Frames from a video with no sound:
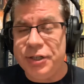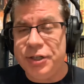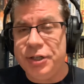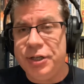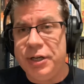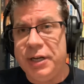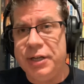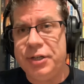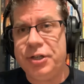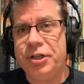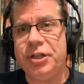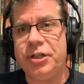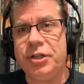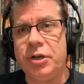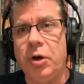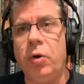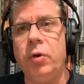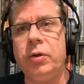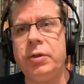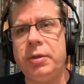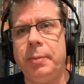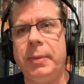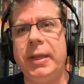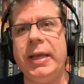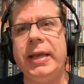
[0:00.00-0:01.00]
just
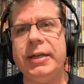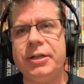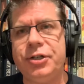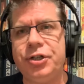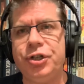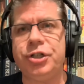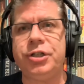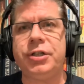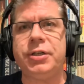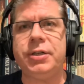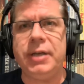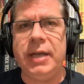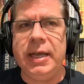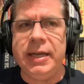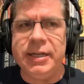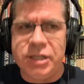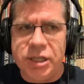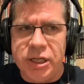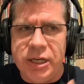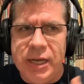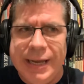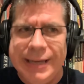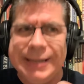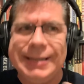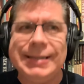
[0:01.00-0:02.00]
ultimately,
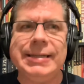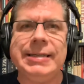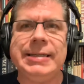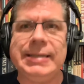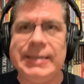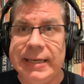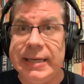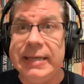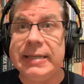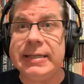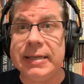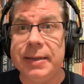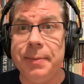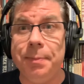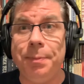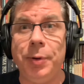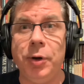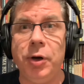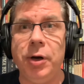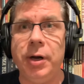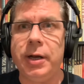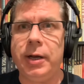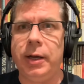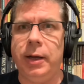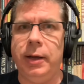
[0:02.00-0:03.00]
it's a decent
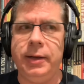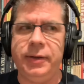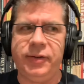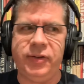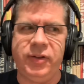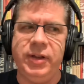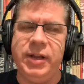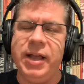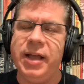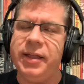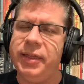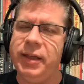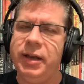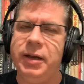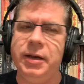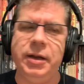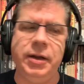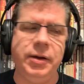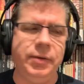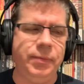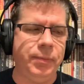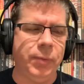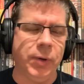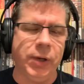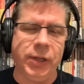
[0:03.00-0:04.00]
book. It's nothing
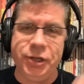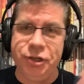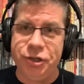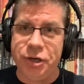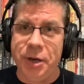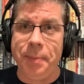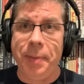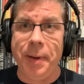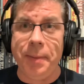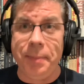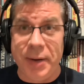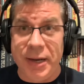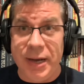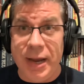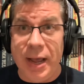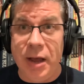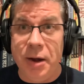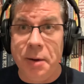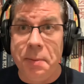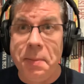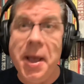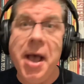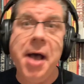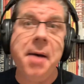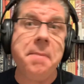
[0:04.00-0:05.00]
to really jump up and
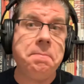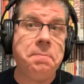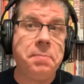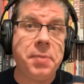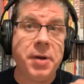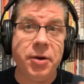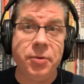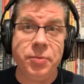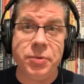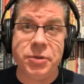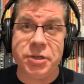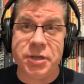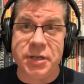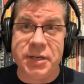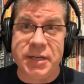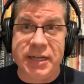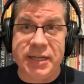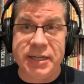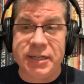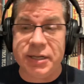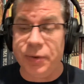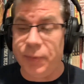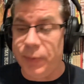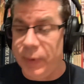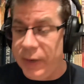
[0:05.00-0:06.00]
down about, but it was a
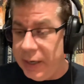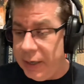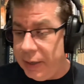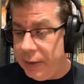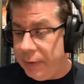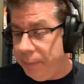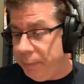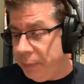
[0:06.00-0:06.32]
decent read.